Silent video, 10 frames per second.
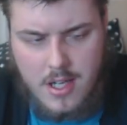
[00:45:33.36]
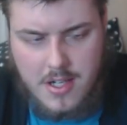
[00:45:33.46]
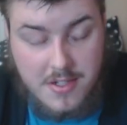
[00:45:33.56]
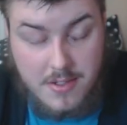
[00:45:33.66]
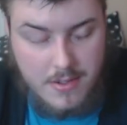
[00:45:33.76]
I
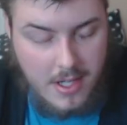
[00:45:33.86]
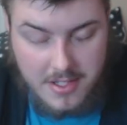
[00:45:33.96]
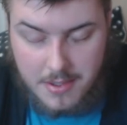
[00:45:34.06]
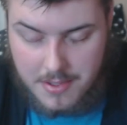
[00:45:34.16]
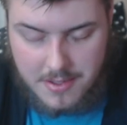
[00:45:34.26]

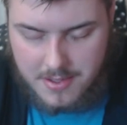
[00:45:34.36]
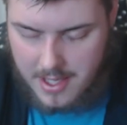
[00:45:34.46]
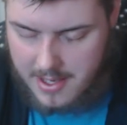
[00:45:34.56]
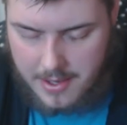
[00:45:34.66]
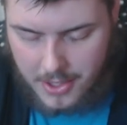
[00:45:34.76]
don't
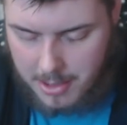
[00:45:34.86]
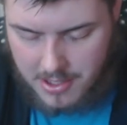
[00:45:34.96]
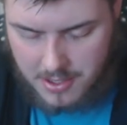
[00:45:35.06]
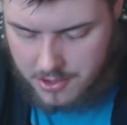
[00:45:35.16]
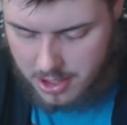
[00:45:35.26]
understand how you can
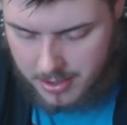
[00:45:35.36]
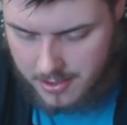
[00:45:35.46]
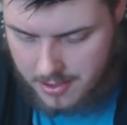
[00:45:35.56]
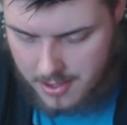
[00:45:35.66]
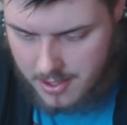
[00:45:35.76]
be so stupid.
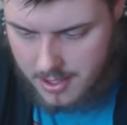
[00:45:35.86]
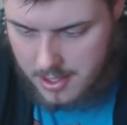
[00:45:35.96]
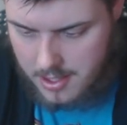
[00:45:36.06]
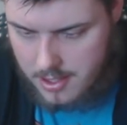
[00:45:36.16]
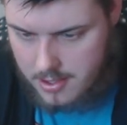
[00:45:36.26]

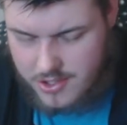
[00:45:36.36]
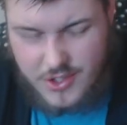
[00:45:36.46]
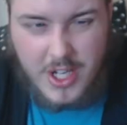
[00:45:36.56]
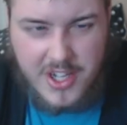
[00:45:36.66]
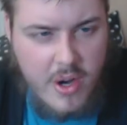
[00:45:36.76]

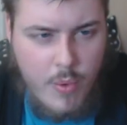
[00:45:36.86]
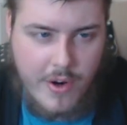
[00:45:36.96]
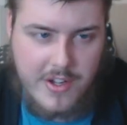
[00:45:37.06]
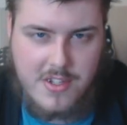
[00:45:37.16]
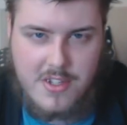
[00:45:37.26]
Surely no
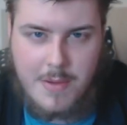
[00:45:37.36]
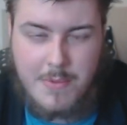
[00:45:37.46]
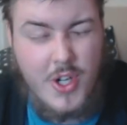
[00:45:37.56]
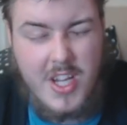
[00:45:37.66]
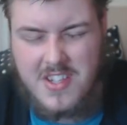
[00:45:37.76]
one is this dumb.
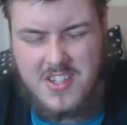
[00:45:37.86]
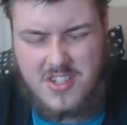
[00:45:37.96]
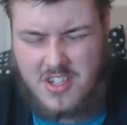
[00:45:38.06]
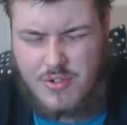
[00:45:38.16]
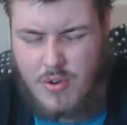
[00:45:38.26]
Surely this is
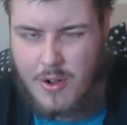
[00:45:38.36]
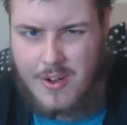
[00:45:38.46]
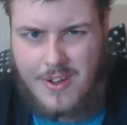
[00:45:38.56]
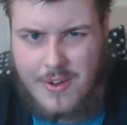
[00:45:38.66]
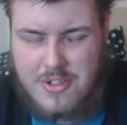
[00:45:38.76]
just a
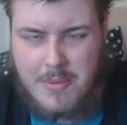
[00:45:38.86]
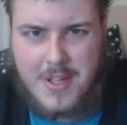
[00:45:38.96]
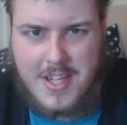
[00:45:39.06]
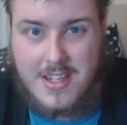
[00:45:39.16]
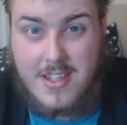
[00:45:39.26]
troll or
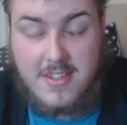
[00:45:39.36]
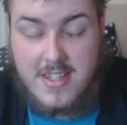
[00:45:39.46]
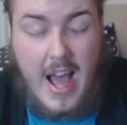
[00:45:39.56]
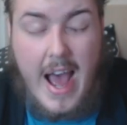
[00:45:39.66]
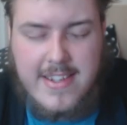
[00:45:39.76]
something. This
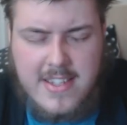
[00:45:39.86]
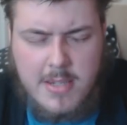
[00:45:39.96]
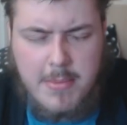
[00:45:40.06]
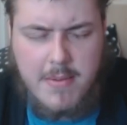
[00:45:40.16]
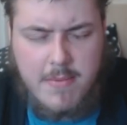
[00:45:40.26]
has
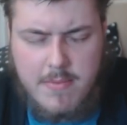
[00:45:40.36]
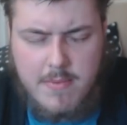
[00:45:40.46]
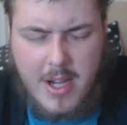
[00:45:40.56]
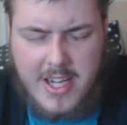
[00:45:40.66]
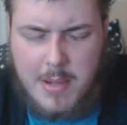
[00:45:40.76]
to be
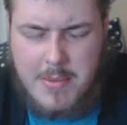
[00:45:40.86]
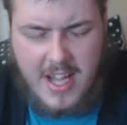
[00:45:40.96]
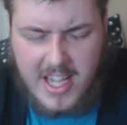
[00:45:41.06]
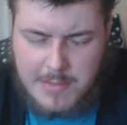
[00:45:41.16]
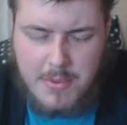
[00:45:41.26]
made up. This
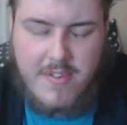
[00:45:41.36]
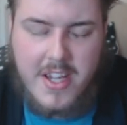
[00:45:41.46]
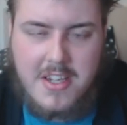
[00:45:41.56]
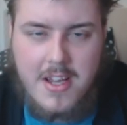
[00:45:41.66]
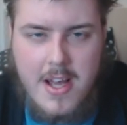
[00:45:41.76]
has to be
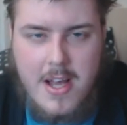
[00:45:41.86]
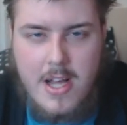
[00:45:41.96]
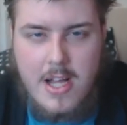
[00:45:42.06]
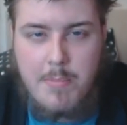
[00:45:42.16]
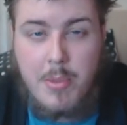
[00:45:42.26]
fake.
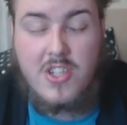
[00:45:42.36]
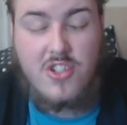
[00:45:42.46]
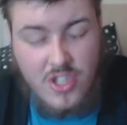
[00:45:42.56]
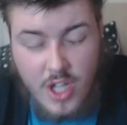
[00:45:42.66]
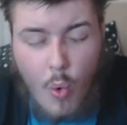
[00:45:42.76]

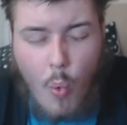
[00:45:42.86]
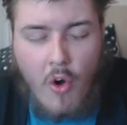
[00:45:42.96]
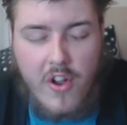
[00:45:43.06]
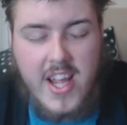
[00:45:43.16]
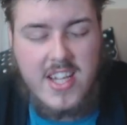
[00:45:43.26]
Because no
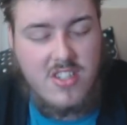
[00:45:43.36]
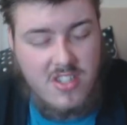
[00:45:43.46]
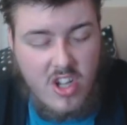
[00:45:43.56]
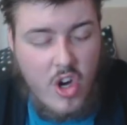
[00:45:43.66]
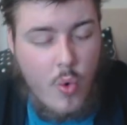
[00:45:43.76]
one is
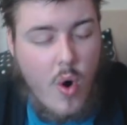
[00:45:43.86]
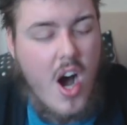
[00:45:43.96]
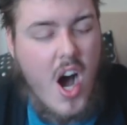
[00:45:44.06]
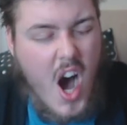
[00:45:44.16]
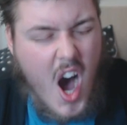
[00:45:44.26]

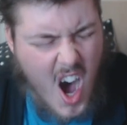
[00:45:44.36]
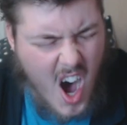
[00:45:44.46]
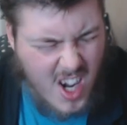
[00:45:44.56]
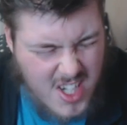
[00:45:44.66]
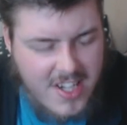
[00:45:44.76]
so
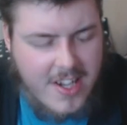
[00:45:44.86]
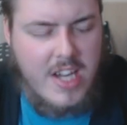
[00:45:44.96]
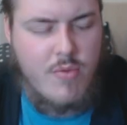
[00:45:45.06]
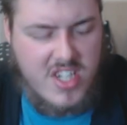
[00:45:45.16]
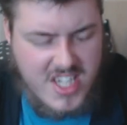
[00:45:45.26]

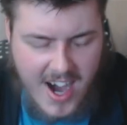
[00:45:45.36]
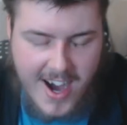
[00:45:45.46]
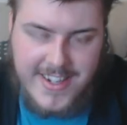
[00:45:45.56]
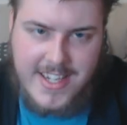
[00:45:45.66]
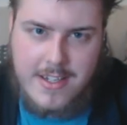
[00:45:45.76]
utterly
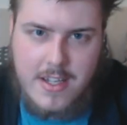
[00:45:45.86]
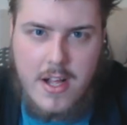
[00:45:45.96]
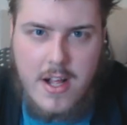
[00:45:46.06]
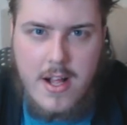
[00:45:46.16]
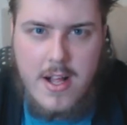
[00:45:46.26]
retarded
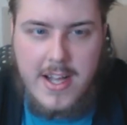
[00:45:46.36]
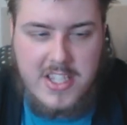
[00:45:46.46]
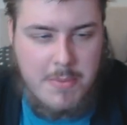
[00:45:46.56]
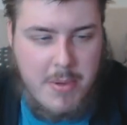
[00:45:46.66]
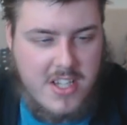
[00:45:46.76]

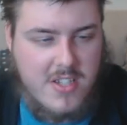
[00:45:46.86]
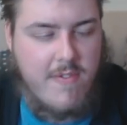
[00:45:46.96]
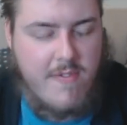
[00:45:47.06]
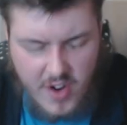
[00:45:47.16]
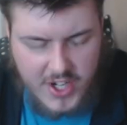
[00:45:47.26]
as to be as
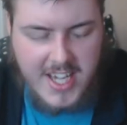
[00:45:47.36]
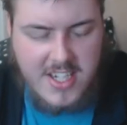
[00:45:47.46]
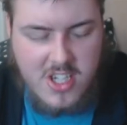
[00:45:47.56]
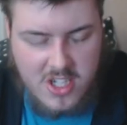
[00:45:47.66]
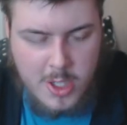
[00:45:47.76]

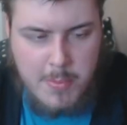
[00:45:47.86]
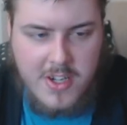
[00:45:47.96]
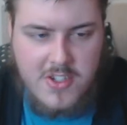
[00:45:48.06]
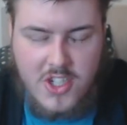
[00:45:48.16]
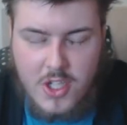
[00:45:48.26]
fucking
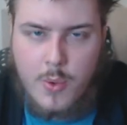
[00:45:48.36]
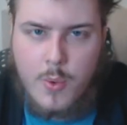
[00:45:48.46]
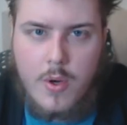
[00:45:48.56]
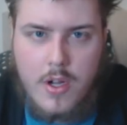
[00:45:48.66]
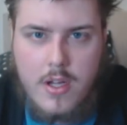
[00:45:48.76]
stupid as you.